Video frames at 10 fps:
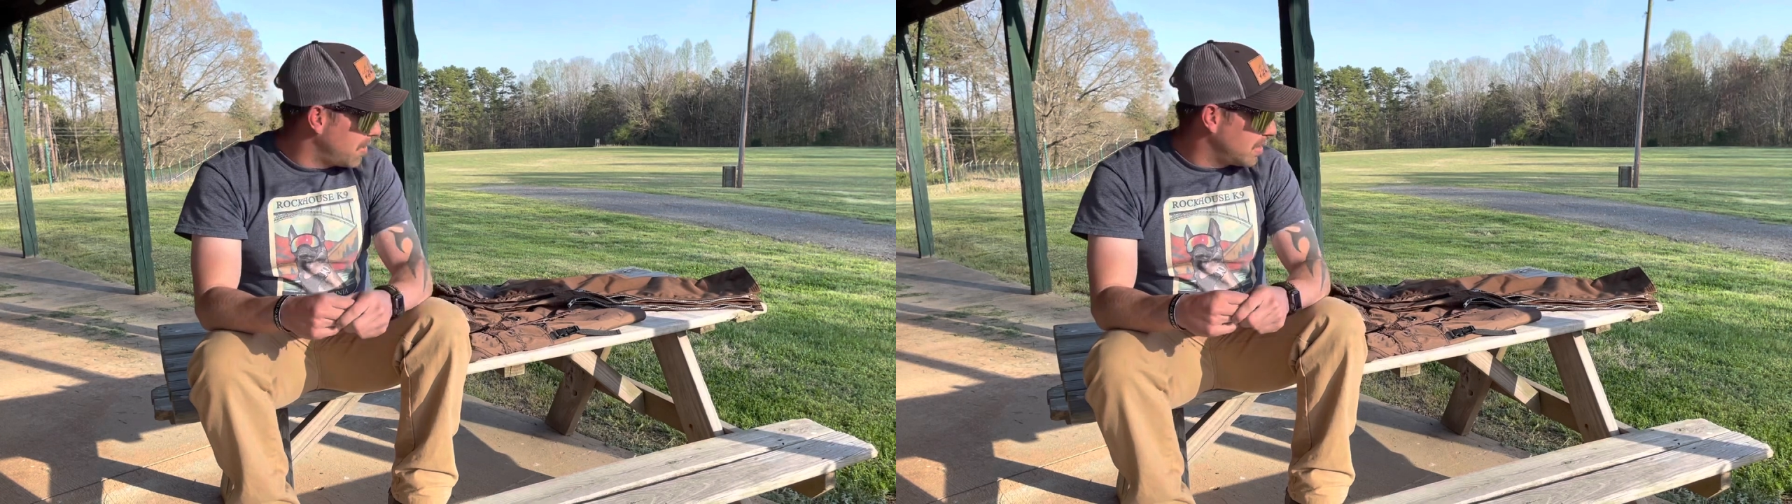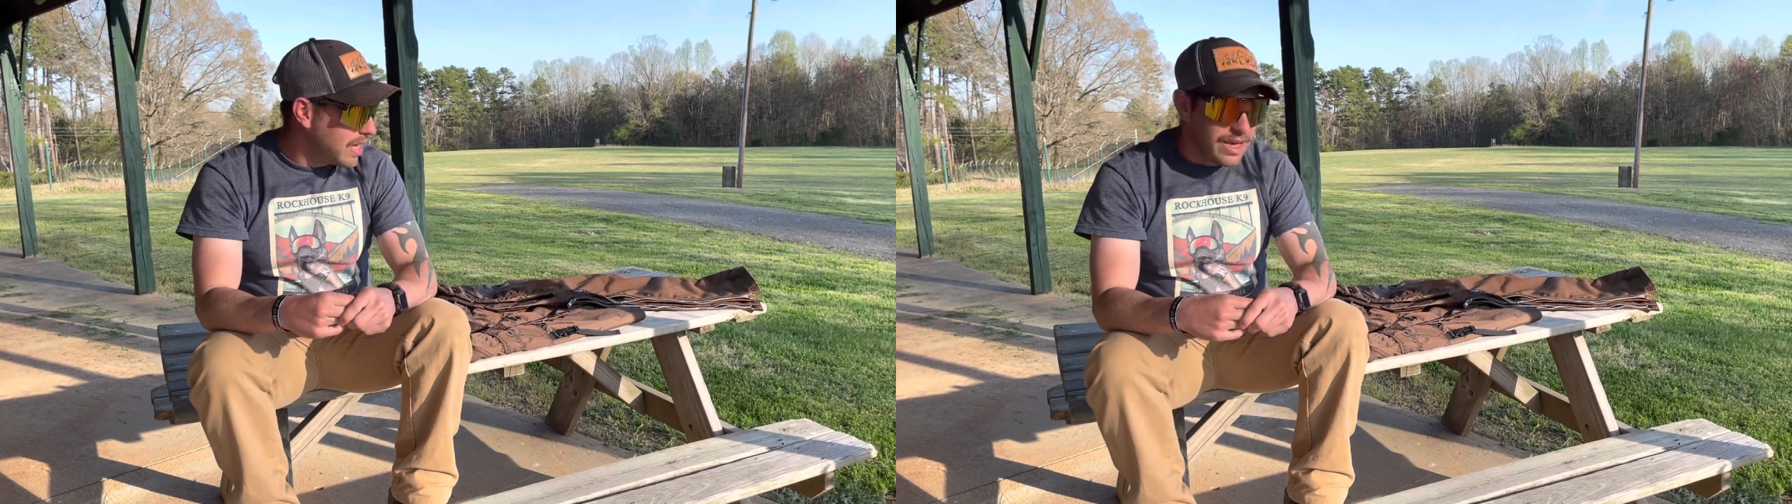
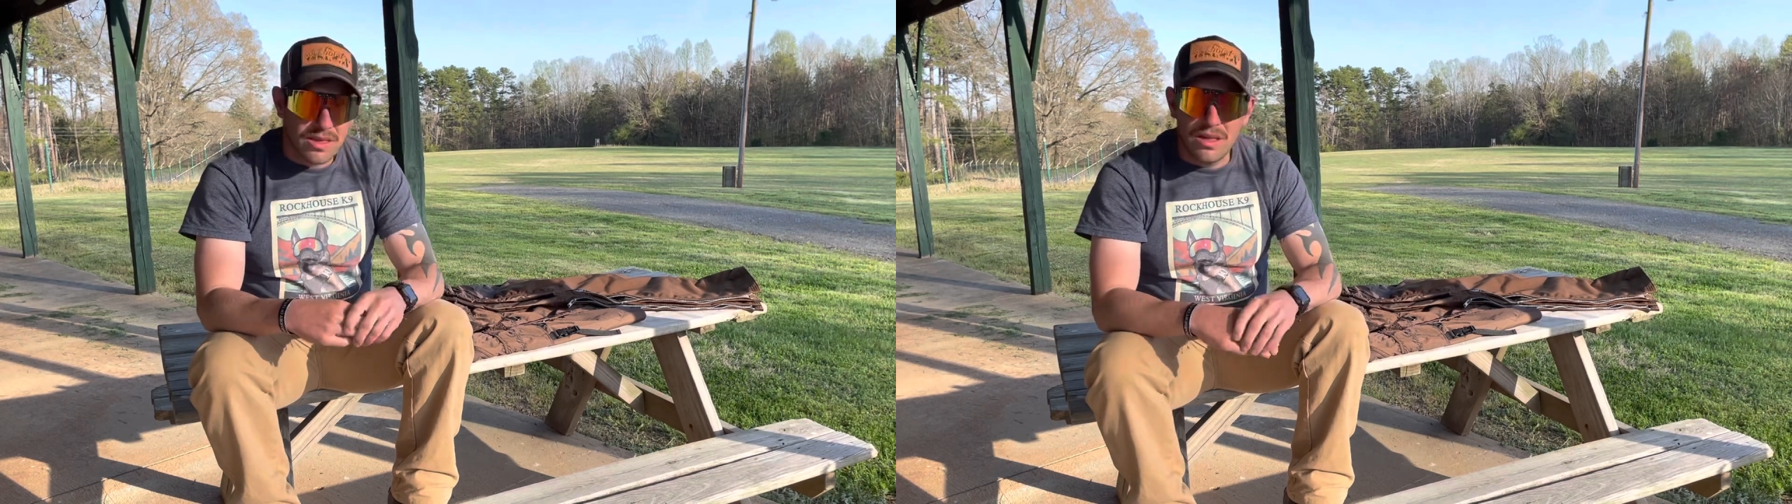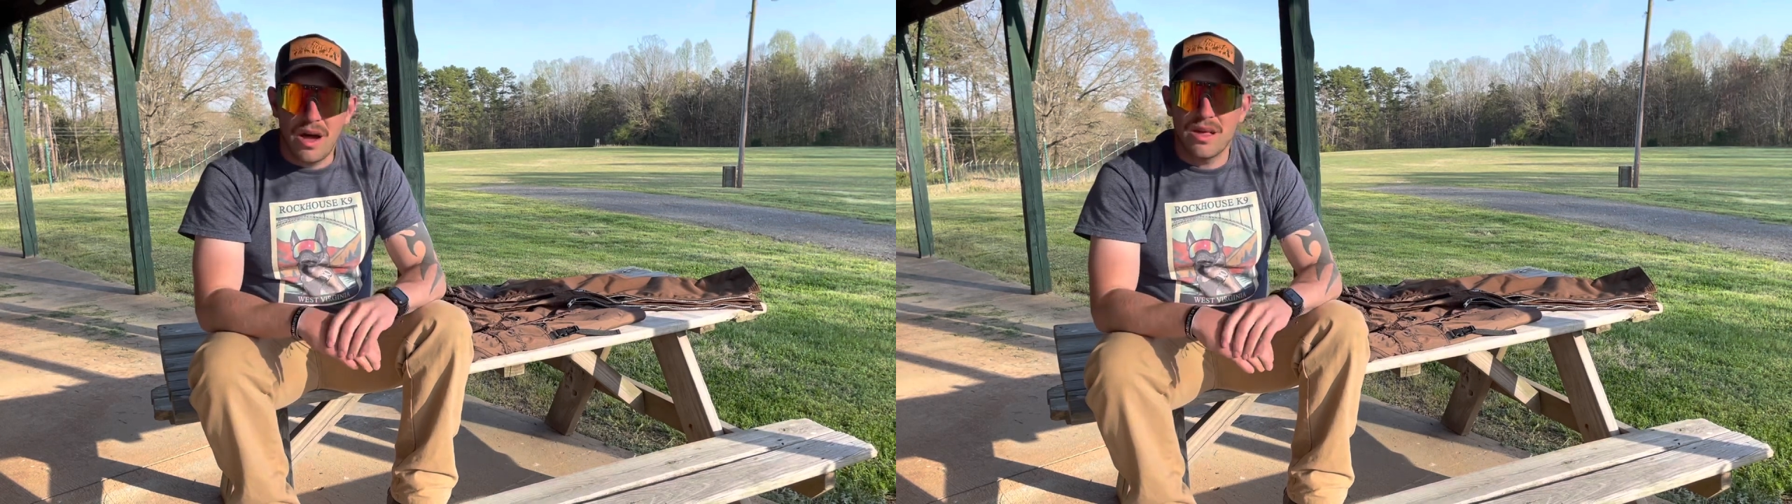today is
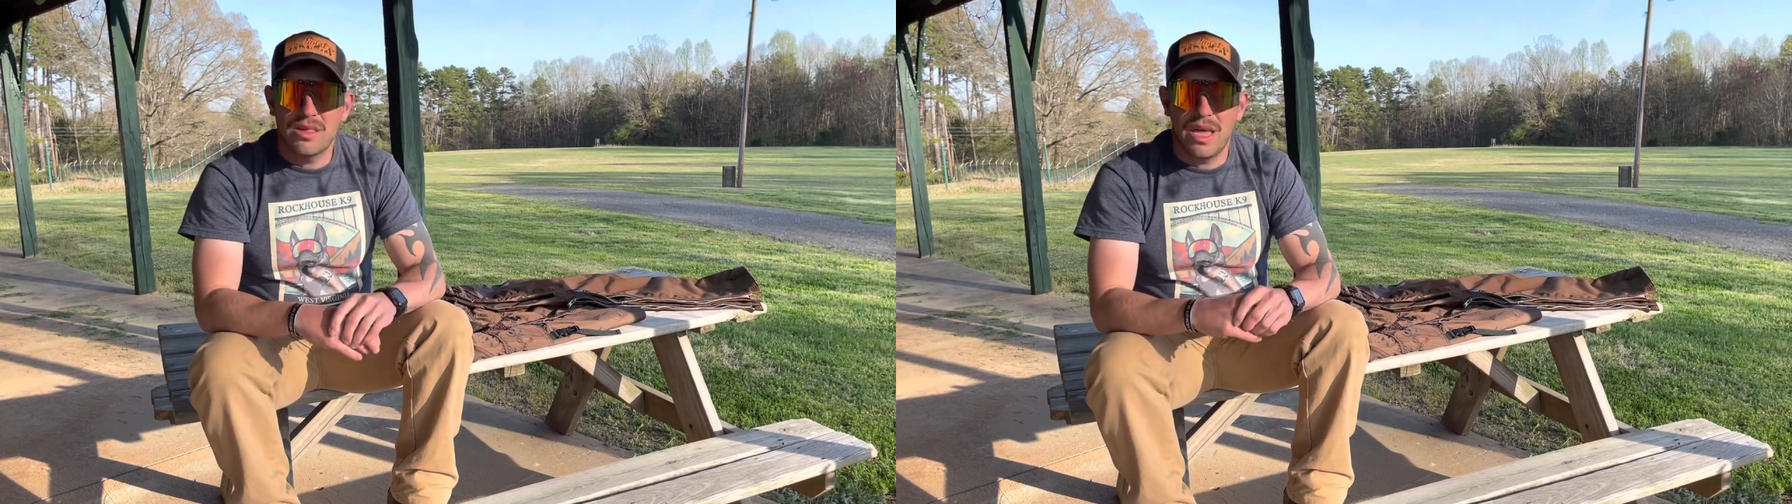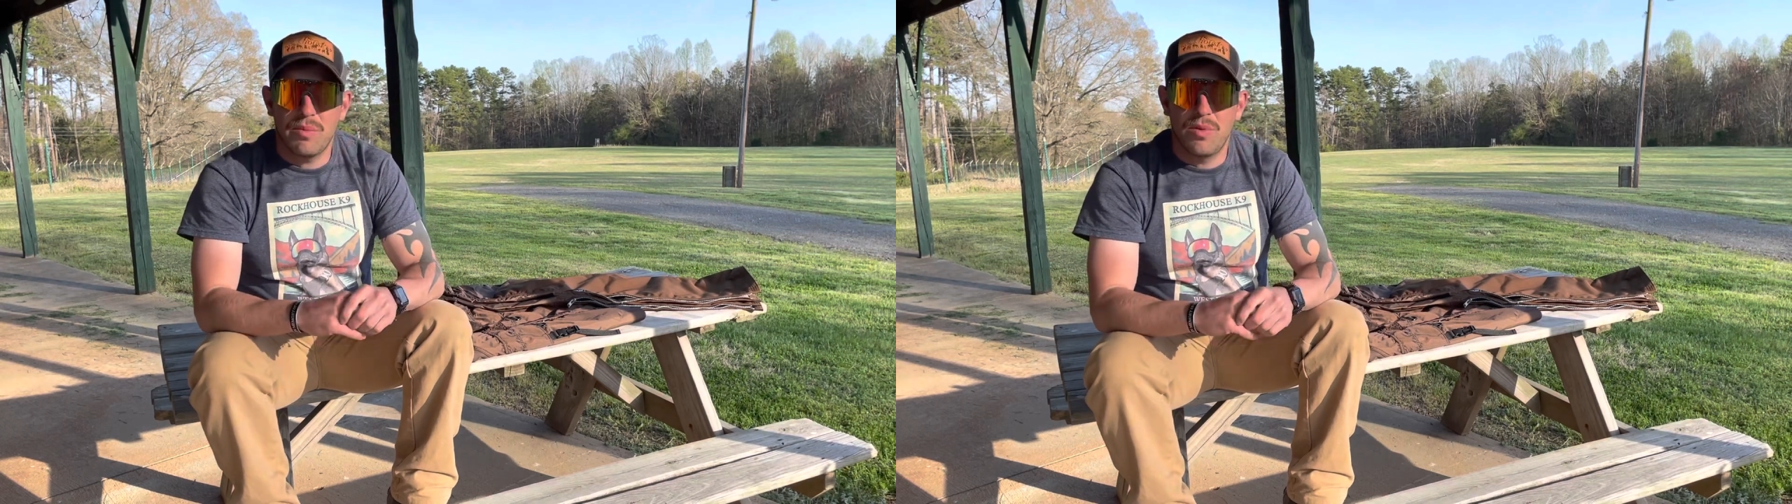not
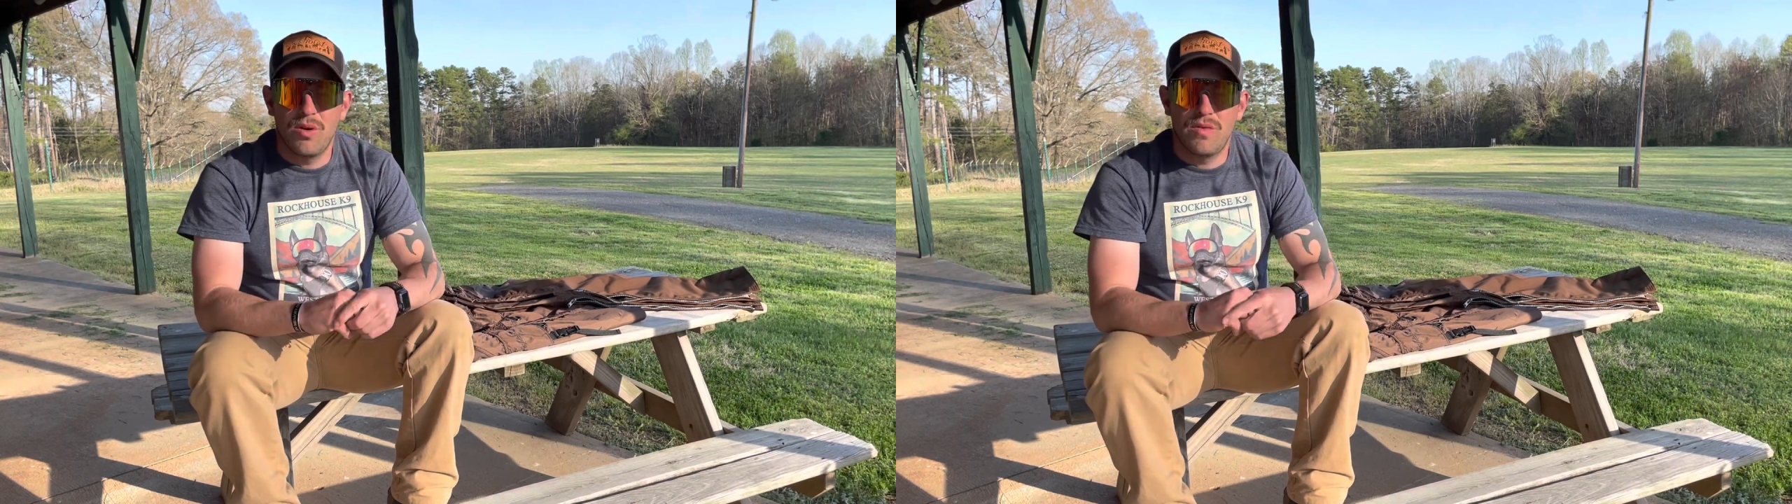snake proof,